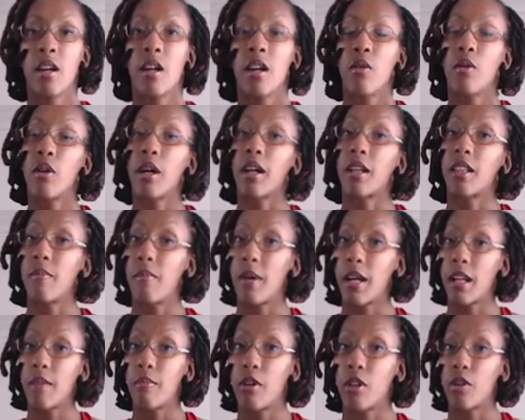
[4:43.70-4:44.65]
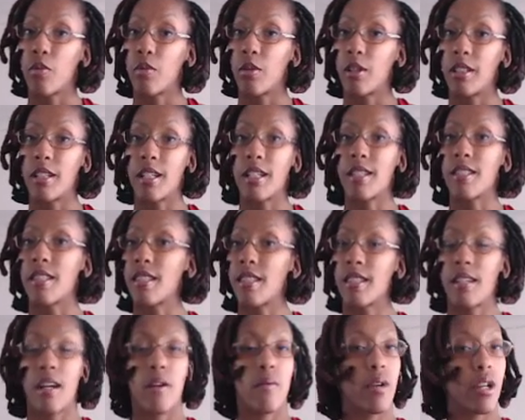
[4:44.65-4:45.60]
like the bodybuilding world does. That's
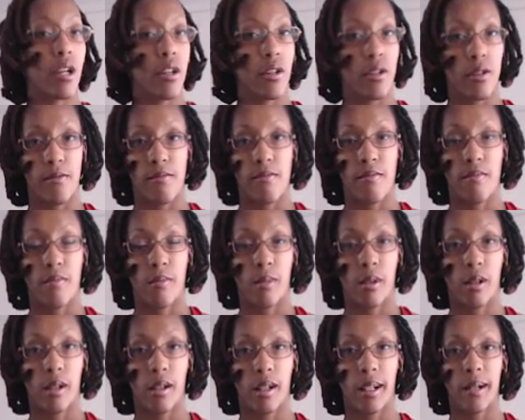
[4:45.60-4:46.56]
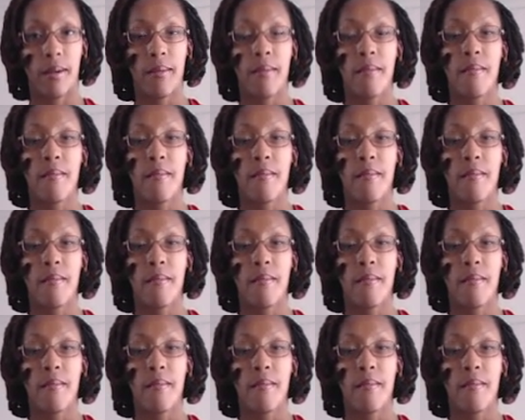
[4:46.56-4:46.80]
not what I do, okay?